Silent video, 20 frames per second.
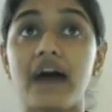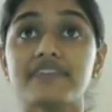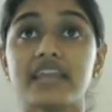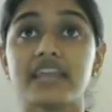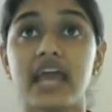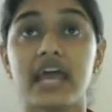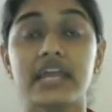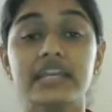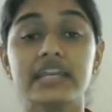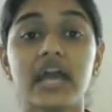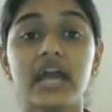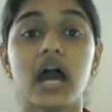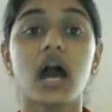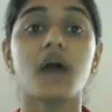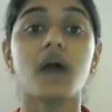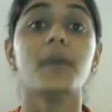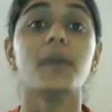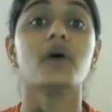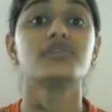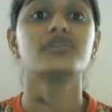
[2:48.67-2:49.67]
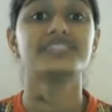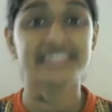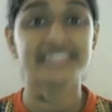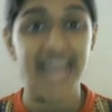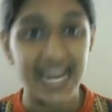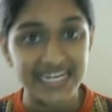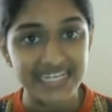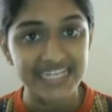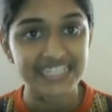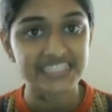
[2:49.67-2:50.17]
an idea about
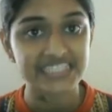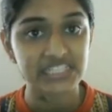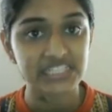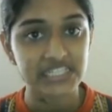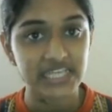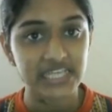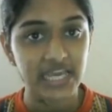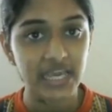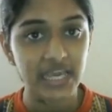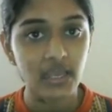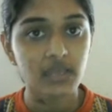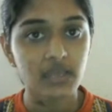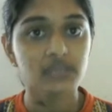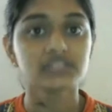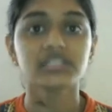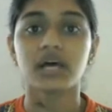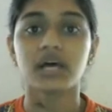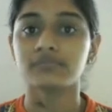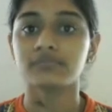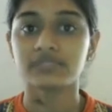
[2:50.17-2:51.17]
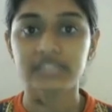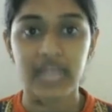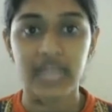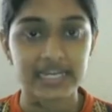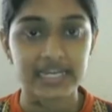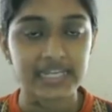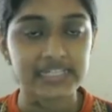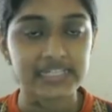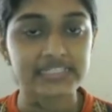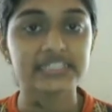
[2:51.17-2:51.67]
static GK, some
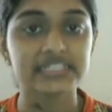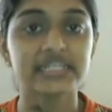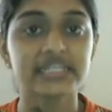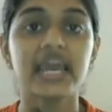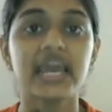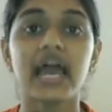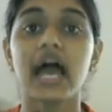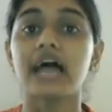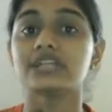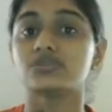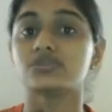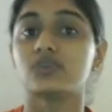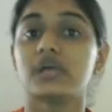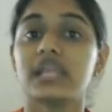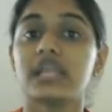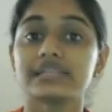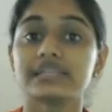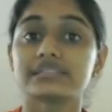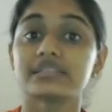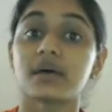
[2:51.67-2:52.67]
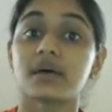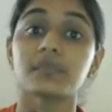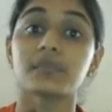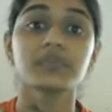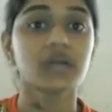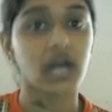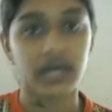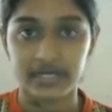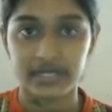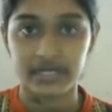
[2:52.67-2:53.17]
static GK, as well as some
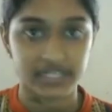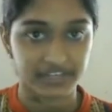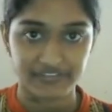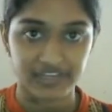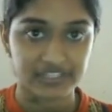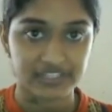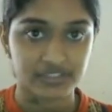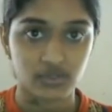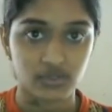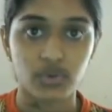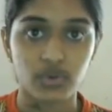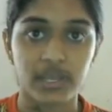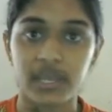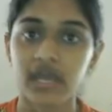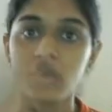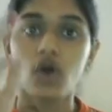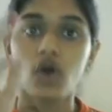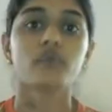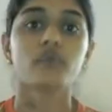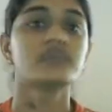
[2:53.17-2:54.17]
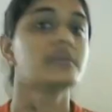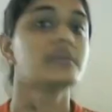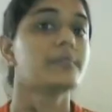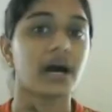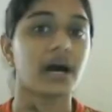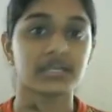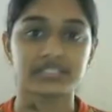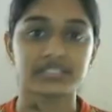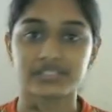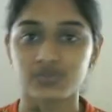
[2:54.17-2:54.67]
current affairs. Okay, over the
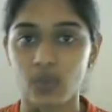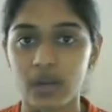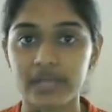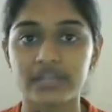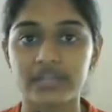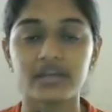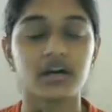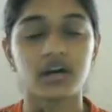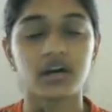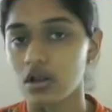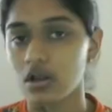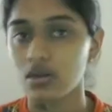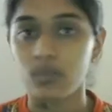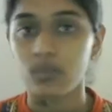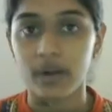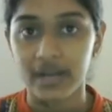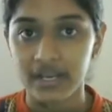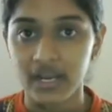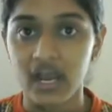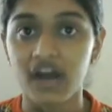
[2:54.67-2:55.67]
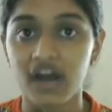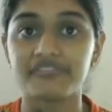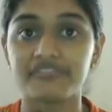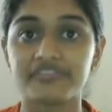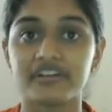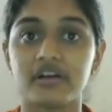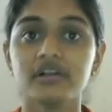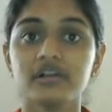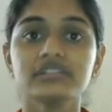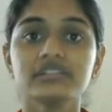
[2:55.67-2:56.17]
past 1 year or 1.5
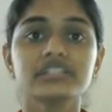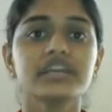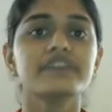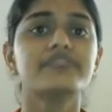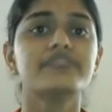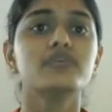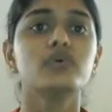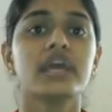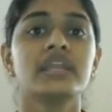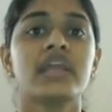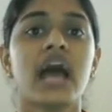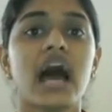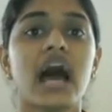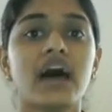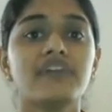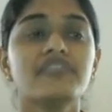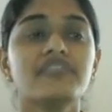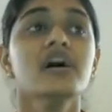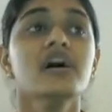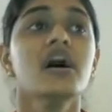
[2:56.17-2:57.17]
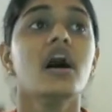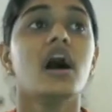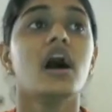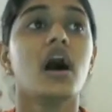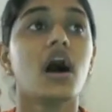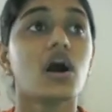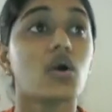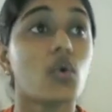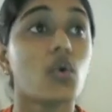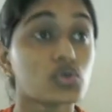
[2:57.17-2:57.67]
years, if you can have
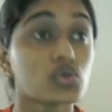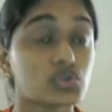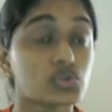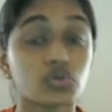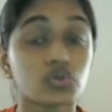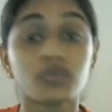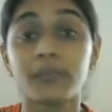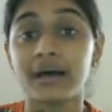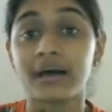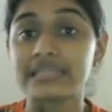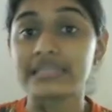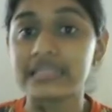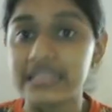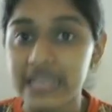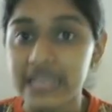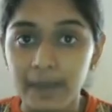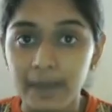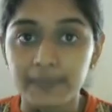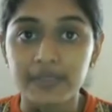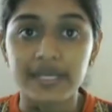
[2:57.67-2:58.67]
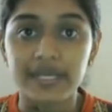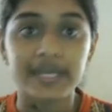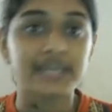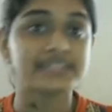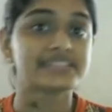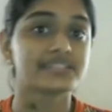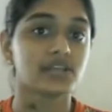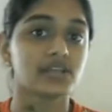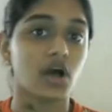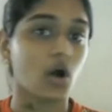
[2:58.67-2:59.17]
go through monthly
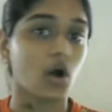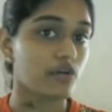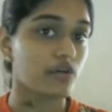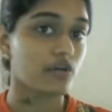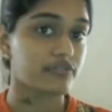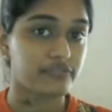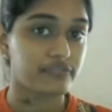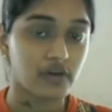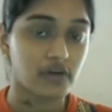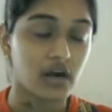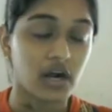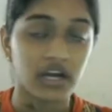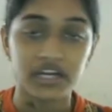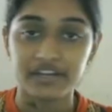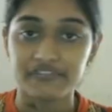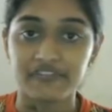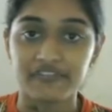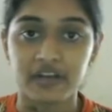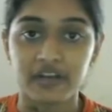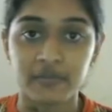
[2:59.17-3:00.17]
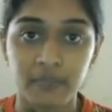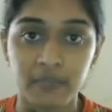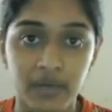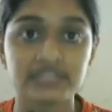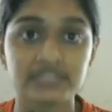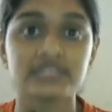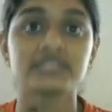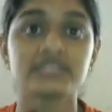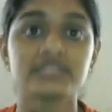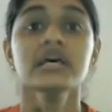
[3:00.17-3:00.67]
updates of different
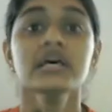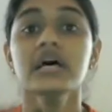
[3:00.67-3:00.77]
months,